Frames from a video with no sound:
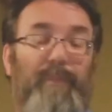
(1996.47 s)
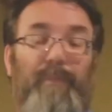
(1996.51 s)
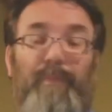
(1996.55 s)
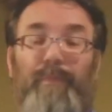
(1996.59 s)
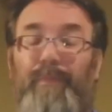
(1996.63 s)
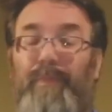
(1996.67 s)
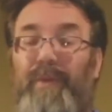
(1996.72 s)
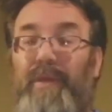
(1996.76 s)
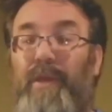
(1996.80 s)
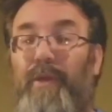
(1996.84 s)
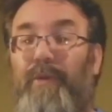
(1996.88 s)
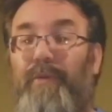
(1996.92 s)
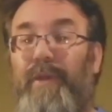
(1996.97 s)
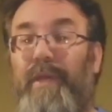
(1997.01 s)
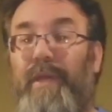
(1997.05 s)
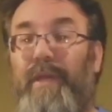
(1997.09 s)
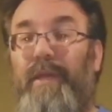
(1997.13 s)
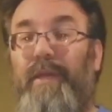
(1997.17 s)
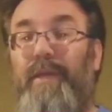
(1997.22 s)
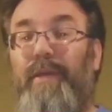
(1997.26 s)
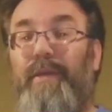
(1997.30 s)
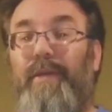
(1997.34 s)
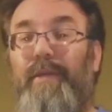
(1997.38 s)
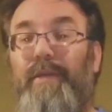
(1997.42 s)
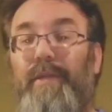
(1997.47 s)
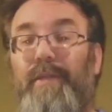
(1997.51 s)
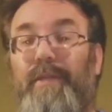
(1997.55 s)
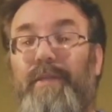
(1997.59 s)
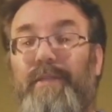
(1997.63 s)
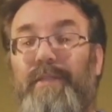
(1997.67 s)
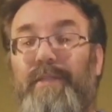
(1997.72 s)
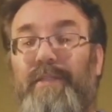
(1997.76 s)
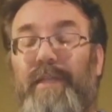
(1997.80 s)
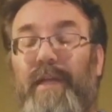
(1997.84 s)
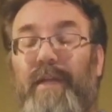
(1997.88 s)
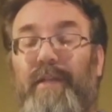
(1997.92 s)
Peony
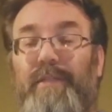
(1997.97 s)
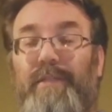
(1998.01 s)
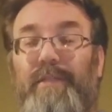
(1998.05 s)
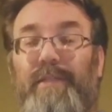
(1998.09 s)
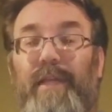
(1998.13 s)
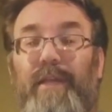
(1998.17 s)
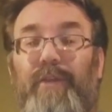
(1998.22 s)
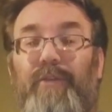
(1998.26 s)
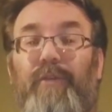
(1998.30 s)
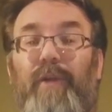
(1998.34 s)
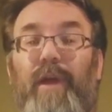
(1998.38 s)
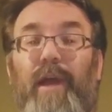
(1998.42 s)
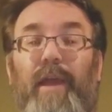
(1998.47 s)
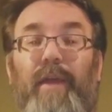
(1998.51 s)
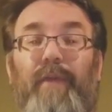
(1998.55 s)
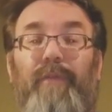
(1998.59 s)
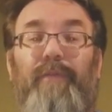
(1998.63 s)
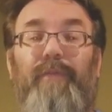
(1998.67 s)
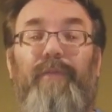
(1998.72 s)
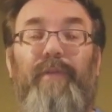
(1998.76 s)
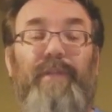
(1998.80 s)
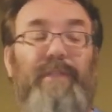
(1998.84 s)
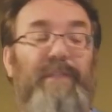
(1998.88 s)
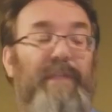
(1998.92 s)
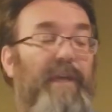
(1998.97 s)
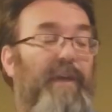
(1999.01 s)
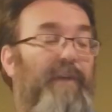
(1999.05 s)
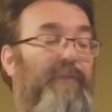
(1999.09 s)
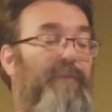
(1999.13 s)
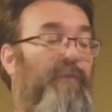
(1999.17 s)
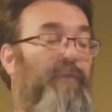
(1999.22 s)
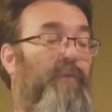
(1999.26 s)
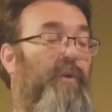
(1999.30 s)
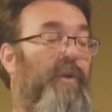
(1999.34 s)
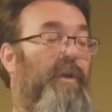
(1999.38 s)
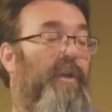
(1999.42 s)
solid state drive. It's a
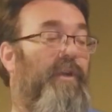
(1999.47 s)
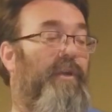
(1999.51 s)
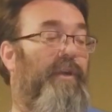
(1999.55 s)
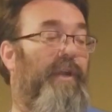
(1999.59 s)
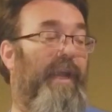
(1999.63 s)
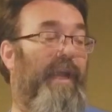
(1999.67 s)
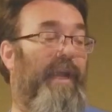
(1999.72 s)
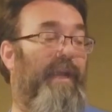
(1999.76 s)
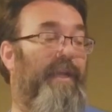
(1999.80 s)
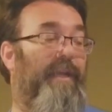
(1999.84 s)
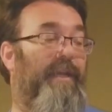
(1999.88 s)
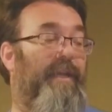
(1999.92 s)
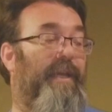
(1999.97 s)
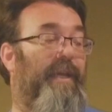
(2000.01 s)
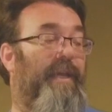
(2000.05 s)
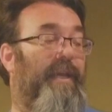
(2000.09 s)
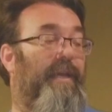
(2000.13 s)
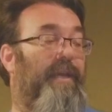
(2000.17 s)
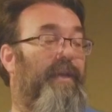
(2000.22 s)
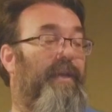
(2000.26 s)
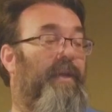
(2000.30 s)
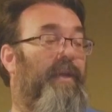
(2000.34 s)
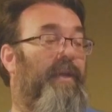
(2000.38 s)
480 gig.